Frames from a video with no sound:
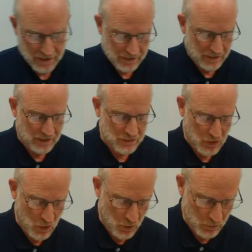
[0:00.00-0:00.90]
And
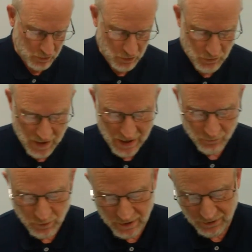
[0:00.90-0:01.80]
so do that
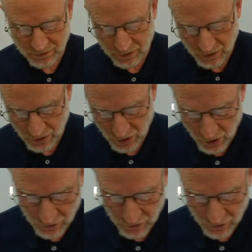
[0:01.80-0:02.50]
with all